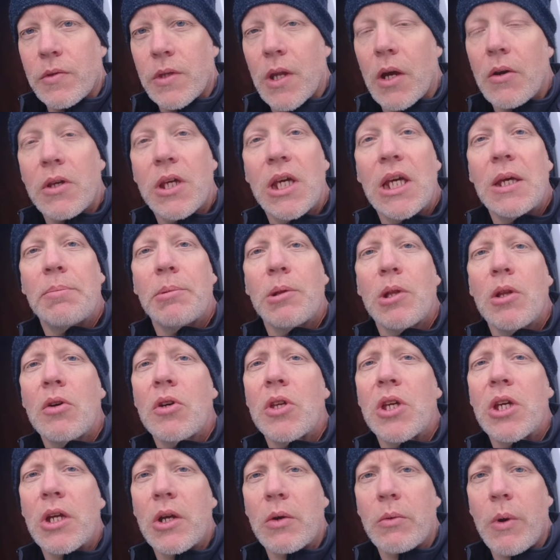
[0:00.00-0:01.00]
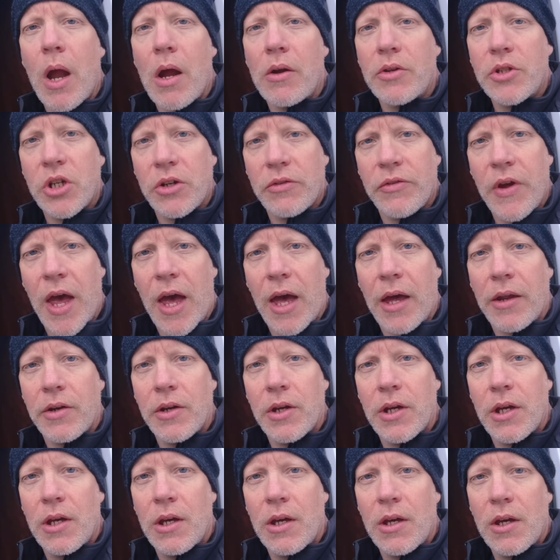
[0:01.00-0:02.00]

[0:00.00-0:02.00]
Now keep looking around your van.